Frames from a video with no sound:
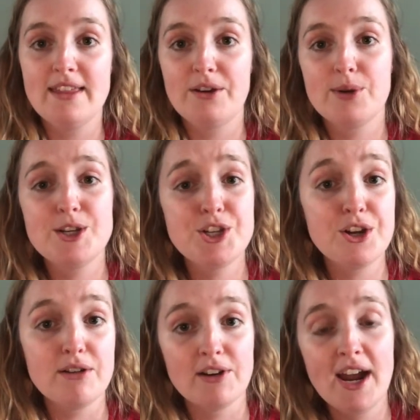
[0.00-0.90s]
that reaching
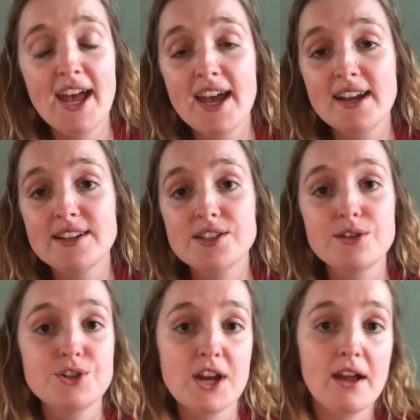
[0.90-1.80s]
overhead is
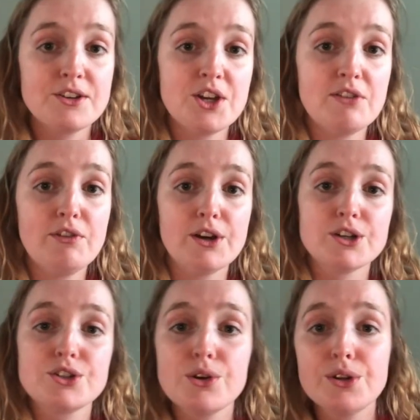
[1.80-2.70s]
too challenging for your
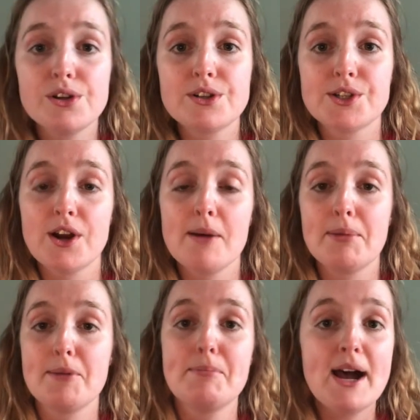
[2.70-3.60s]
shoulders or
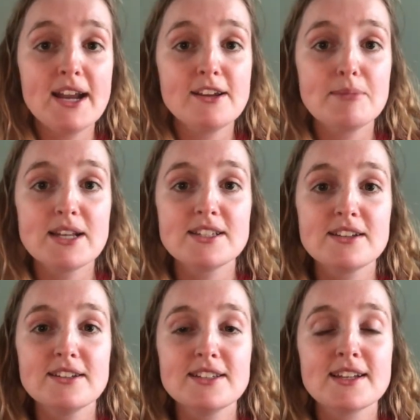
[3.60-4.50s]
upper body
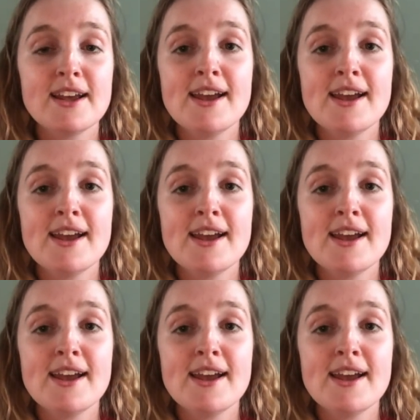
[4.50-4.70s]
muscles.